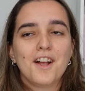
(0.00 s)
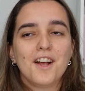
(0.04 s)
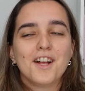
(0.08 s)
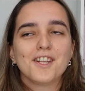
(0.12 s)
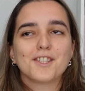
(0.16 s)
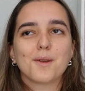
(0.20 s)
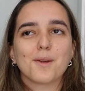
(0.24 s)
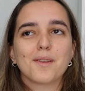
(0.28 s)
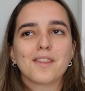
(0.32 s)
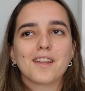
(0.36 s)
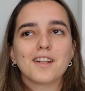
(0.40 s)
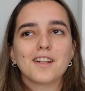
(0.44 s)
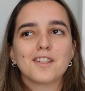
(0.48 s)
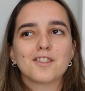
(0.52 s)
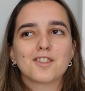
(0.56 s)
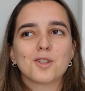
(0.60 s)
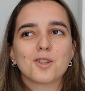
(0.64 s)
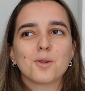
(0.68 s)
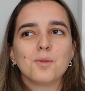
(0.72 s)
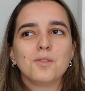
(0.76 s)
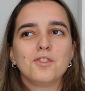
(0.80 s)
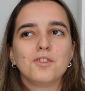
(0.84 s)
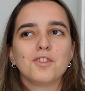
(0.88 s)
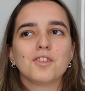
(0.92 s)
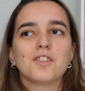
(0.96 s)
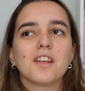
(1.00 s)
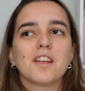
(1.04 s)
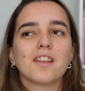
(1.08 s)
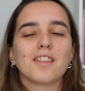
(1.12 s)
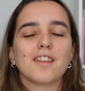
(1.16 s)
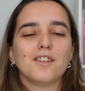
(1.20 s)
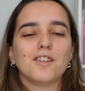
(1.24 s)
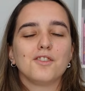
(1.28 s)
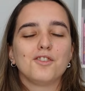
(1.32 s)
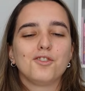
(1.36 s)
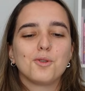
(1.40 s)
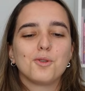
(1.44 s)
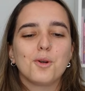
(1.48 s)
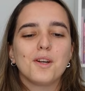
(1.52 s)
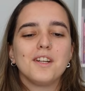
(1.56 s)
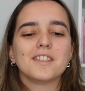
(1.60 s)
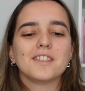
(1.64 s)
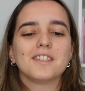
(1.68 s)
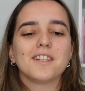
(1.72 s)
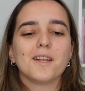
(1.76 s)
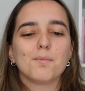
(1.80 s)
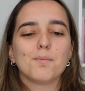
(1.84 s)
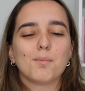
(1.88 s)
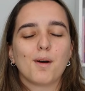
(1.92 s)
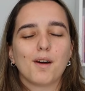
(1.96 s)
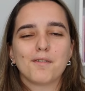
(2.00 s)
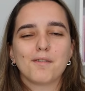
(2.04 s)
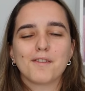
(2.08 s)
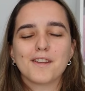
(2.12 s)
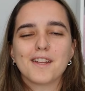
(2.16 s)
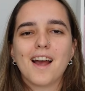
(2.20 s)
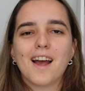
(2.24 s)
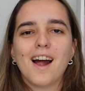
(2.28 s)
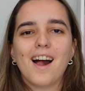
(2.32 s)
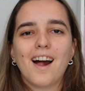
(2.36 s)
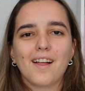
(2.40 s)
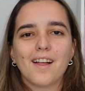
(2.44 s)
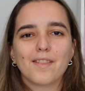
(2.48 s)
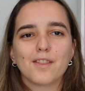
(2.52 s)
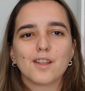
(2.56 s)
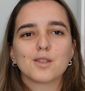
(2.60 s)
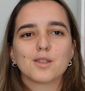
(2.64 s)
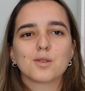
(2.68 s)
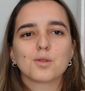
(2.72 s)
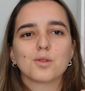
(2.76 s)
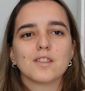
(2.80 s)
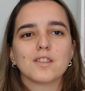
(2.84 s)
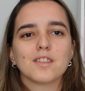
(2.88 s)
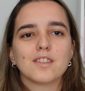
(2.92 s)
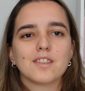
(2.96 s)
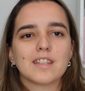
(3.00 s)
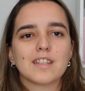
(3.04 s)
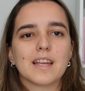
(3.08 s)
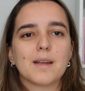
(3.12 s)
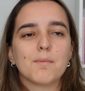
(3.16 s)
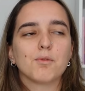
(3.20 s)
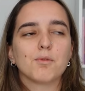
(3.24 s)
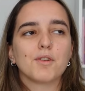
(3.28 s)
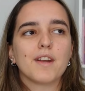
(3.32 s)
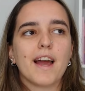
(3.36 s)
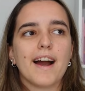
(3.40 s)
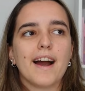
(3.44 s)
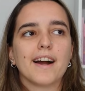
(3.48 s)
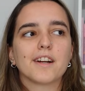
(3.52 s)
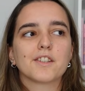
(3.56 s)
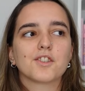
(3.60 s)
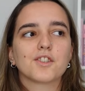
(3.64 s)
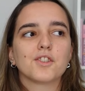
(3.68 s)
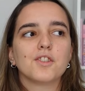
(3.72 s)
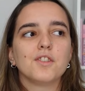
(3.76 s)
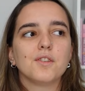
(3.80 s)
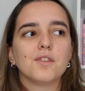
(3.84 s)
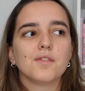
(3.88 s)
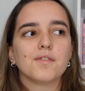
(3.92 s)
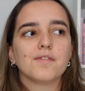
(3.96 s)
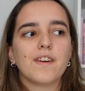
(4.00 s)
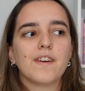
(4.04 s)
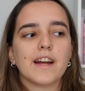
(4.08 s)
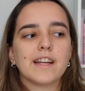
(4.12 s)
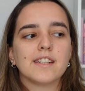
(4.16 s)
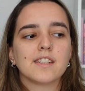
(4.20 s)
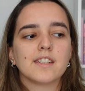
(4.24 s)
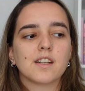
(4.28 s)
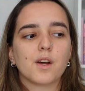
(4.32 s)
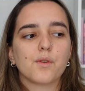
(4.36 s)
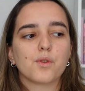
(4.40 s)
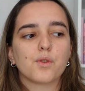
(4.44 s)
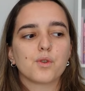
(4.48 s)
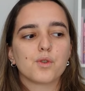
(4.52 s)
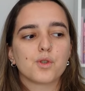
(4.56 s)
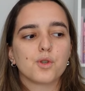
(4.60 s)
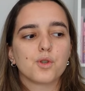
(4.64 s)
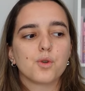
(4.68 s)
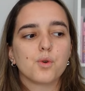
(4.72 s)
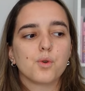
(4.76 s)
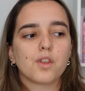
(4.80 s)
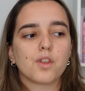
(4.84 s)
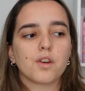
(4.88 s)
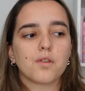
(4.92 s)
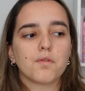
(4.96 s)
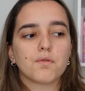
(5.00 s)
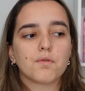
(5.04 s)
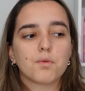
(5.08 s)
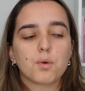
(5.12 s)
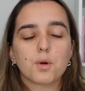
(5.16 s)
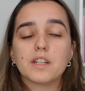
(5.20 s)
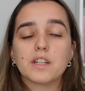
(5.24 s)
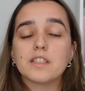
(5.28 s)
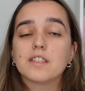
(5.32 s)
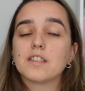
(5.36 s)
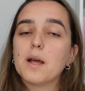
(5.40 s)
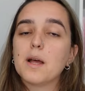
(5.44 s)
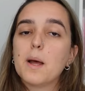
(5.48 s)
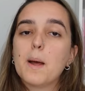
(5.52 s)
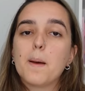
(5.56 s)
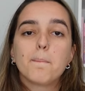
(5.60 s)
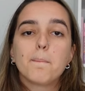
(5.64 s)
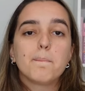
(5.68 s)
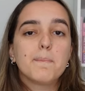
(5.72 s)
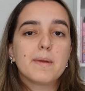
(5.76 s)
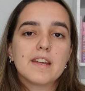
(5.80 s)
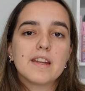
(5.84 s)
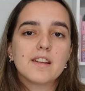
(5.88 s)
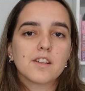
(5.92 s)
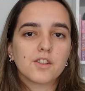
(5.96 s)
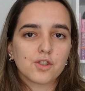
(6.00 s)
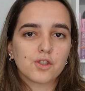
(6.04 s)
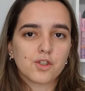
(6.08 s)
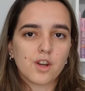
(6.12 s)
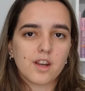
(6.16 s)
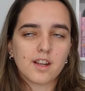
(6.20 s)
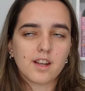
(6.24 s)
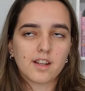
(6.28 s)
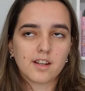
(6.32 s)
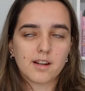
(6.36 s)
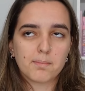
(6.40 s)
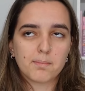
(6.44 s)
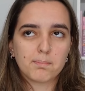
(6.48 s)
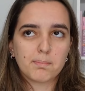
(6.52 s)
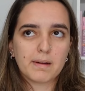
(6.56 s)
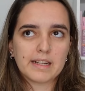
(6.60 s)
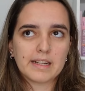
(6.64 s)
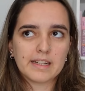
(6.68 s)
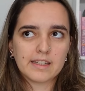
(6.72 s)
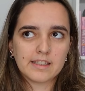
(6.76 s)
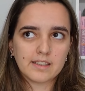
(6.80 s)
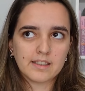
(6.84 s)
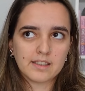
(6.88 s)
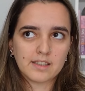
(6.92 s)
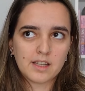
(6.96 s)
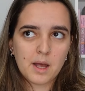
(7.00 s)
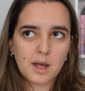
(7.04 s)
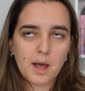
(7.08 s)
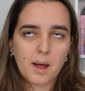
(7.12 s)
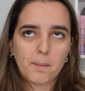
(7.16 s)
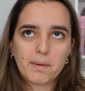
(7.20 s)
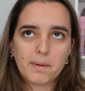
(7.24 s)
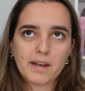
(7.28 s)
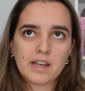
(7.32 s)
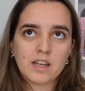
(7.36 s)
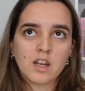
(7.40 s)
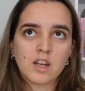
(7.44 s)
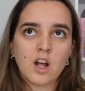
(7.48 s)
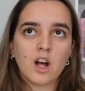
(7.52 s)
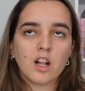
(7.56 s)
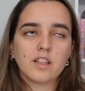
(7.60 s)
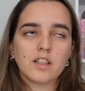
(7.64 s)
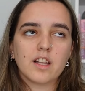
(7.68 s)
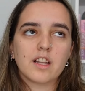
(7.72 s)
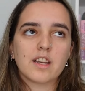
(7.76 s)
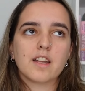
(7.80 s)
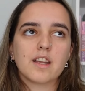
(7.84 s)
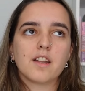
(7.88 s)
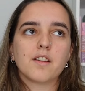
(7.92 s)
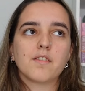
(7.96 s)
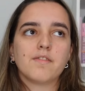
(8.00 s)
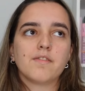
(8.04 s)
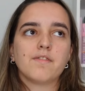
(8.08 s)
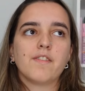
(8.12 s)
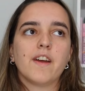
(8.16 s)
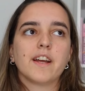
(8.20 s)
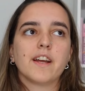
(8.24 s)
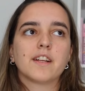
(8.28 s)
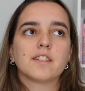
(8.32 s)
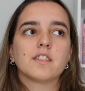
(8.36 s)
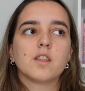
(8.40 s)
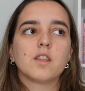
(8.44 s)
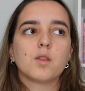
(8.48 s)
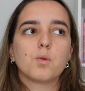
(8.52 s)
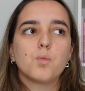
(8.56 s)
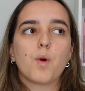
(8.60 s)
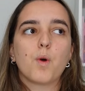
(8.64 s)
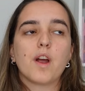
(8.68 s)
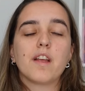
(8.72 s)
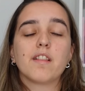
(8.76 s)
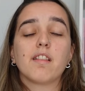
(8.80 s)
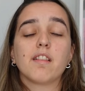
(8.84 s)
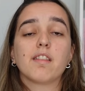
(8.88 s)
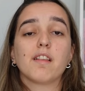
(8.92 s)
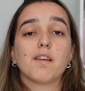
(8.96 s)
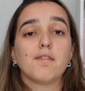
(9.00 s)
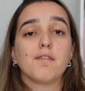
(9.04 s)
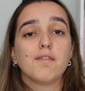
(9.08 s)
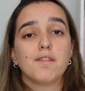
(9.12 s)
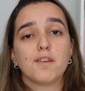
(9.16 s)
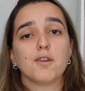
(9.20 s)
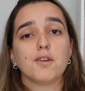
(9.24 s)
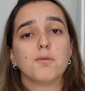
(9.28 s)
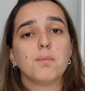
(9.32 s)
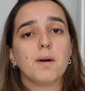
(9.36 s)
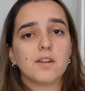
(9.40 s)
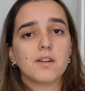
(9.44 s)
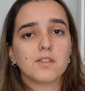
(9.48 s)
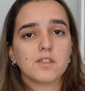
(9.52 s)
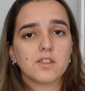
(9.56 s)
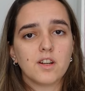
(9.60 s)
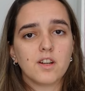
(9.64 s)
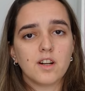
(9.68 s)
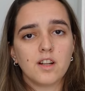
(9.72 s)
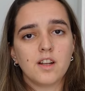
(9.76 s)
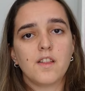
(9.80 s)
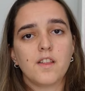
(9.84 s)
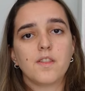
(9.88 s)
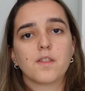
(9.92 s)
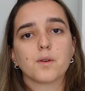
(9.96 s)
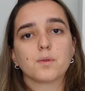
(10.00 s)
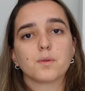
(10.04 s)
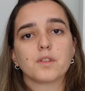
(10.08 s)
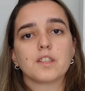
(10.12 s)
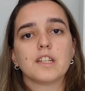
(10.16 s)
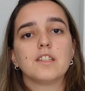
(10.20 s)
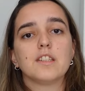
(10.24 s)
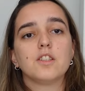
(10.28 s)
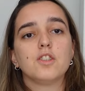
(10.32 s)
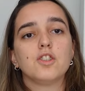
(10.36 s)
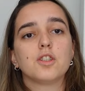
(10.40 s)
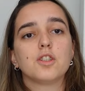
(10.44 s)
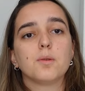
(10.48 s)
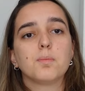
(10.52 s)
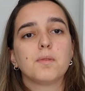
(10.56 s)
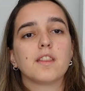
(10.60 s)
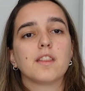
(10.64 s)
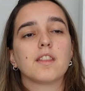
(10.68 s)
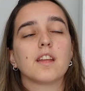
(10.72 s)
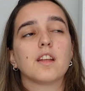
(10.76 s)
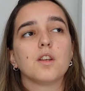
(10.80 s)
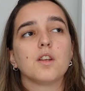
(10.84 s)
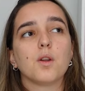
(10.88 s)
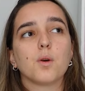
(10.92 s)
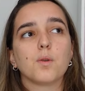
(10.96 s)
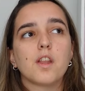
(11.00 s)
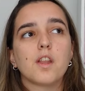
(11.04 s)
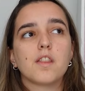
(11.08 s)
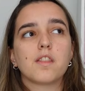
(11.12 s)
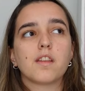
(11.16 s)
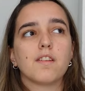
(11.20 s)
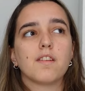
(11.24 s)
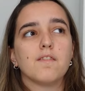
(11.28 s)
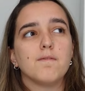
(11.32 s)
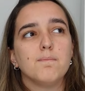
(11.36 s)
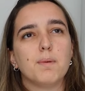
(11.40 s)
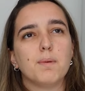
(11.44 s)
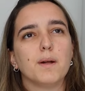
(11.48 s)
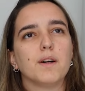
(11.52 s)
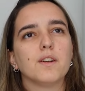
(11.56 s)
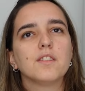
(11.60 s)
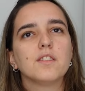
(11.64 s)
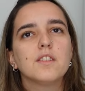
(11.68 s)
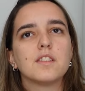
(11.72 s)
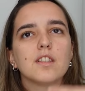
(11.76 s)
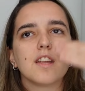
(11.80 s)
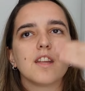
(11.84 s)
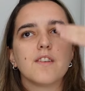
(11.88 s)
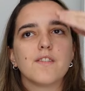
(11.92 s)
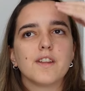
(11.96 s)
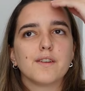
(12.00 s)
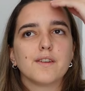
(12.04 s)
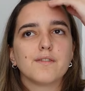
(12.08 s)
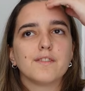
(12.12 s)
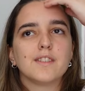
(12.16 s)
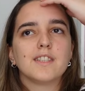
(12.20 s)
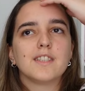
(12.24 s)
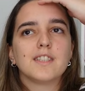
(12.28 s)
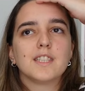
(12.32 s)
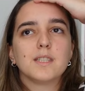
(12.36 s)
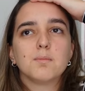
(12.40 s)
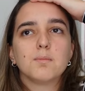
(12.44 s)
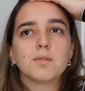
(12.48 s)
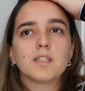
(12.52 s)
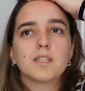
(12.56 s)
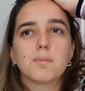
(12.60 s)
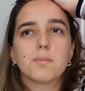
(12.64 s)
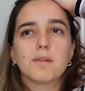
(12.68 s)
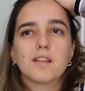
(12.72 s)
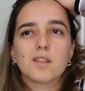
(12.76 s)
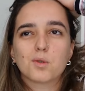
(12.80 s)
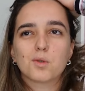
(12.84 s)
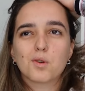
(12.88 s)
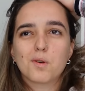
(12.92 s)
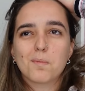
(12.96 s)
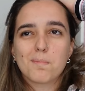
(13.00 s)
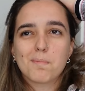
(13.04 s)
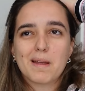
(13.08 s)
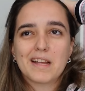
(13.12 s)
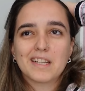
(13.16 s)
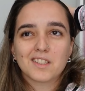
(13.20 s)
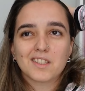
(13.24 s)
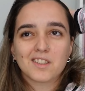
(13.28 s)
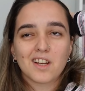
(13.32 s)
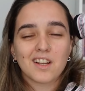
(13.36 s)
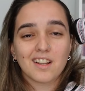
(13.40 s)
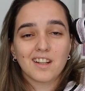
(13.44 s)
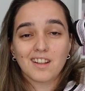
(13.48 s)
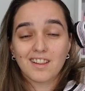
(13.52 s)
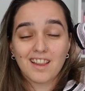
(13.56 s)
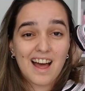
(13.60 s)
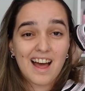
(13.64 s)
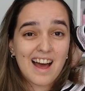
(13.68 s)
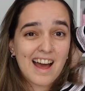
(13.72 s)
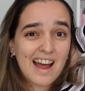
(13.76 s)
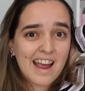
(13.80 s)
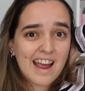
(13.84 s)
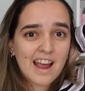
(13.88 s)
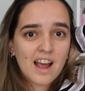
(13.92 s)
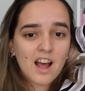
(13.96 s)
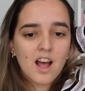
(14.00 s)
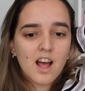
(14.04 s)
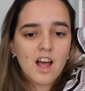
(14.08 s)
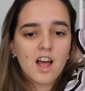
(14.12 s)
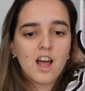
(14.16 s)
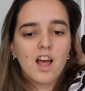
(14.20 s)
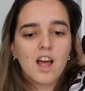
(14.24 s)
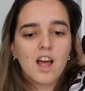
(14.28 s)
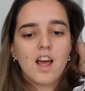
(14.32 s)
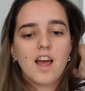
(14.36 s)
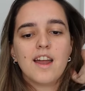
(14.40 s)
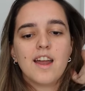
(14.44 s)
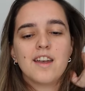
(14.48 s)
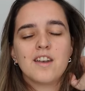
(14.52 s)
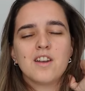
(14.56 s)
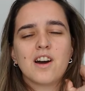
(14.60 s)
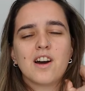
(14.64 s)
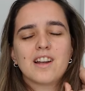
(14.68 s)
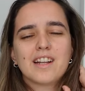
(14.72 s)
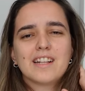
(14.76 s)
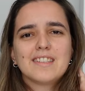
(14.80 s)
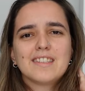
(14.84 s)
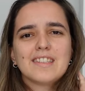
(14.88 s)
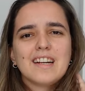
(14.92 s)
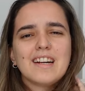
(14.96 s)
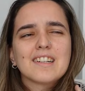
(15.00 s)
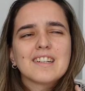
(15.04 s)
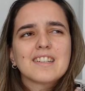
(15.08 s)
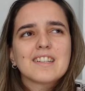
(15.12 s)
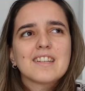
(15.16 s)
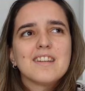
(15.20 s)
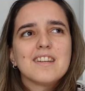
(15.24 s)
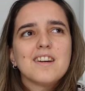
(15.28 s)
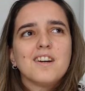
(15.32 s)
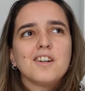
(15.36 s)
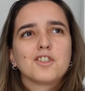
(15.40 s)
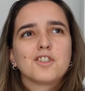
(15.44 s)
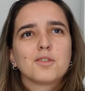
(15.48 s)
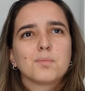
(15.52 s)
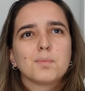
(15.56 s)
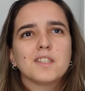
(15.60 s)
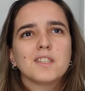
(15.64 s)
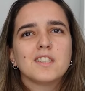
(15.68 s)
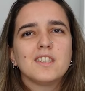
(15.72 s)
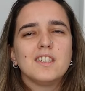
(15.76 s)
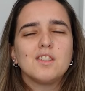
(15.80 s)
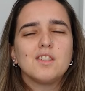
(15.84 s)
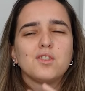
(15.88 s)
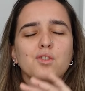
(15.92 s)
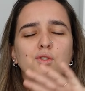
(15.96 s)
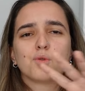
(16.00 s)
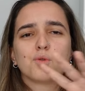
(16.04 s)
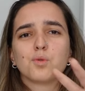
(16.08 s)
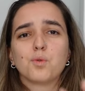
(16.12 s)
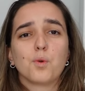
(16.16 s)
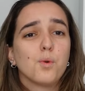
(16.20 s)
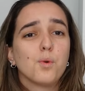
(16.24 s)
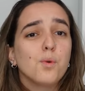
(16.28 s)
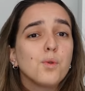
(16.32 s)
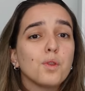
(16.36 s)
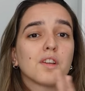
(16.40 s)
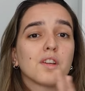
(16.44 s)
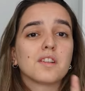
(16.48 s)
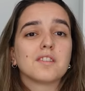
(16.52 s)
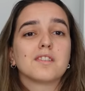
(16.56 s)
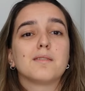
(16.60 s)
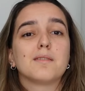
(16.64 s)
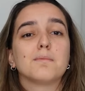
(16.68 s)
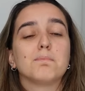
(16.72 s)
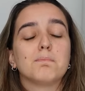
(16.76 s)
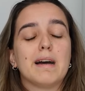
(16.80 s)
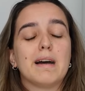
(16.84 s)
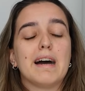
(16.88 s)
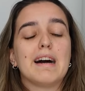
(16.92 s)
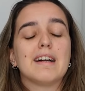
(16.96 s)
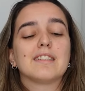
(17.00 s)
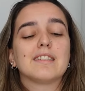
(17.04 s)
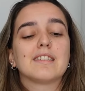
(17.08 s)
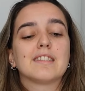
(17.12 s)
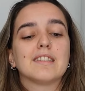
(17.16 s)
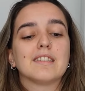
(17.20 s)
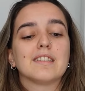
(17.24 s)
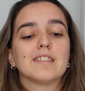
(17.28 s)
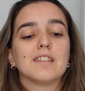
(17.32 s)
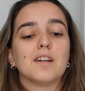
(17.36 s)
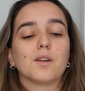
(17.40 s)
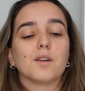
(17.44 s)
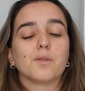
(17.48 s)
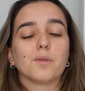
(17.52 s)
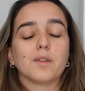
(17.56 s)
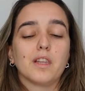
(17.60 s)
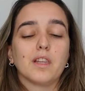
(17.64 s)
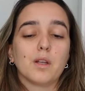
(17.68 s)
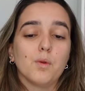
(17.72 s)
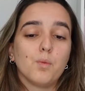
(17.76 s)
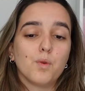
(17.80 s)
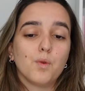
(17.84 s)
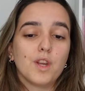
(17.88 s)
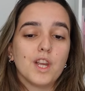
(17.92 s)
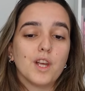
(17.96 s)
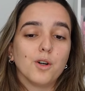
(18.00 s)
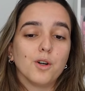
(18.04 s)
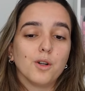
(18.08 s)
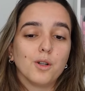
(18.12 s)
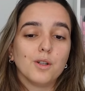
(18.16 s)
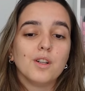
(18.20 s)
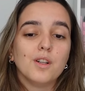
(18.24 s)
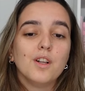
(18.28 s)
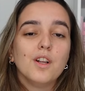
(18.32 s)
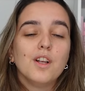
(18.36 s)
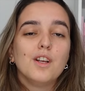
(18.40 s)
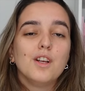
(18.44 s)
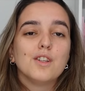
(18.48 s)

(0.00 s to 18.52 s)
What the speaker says: So I think it's so interesting that Joyce and Buffy had the sort of same reaction of finding out the truth and, of course, being shaken up by it, but not letting it affect the way that they feel about Dawn and the relationship that they know that they've built, even if it seems to be sort of based on a lie and not exactly 100% truth, because the past is not really real.